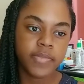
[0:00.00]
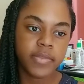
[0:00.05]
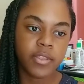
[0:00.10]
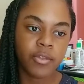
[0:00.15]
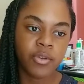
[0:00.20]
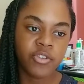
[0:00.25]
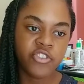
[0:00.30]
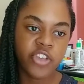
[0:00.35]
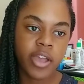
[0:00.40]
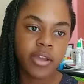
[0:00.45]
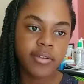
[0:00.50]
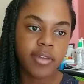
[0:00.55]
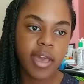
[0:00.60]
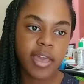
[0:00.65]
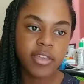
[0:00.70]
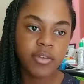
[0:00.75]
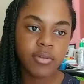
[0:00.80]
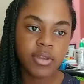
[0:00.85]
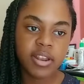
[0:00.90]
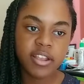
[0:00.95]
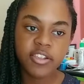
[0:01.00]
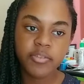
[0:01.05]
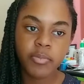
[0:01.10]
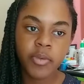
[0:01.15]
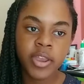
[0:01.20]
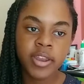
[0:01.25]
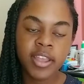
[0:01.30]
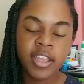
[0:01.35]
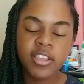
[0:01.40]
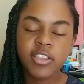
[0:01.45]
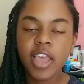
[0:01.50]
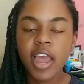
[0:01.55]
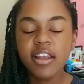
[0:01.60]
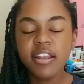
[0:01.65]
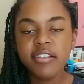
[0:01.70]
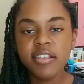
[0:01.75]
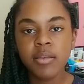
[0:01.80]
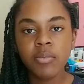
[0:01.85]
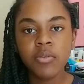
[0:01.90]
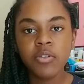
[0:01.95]
which I don't know how you would explain it. It's
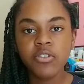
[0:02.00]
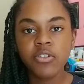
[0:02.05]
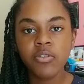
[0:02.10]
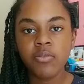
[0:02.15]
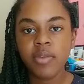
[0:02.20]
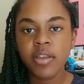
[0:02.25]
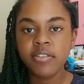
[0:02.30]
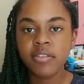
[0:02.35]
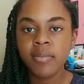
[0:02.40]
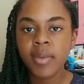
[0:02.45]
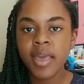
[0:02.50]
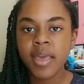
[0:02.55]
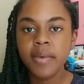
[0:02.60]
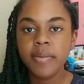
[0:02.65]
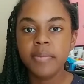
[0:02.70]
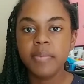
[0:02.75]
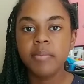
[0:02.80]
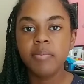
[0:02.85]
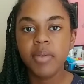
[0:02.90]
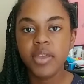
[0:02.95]
kind of similar to a resume,